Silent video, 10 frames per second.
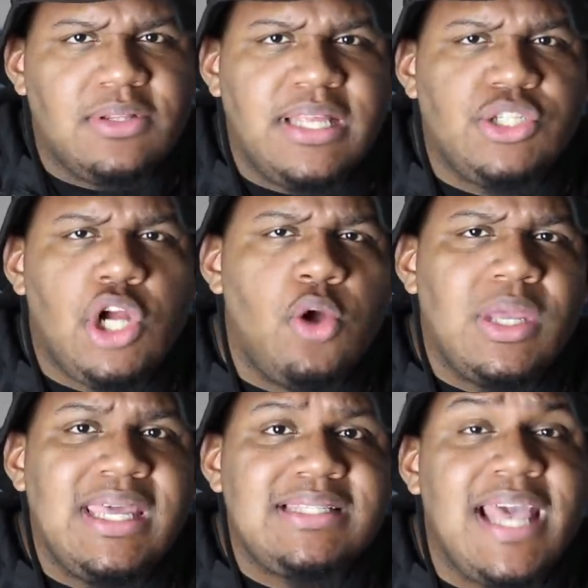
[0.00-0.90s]
I don't think
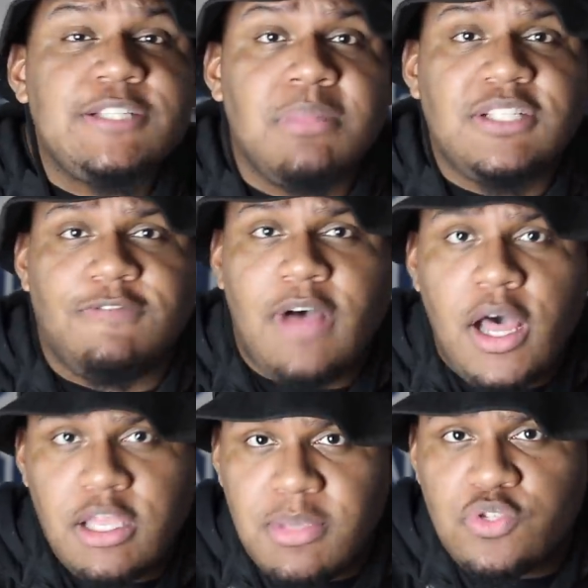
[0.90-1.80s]
Jarwin gets as much
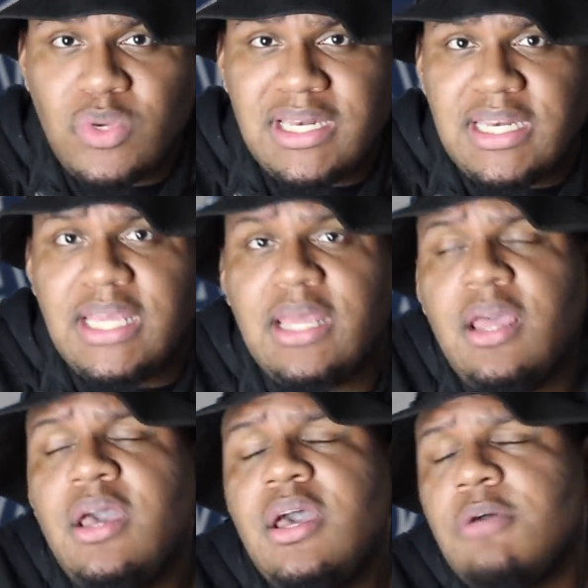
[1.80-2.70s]
volume as Witten did.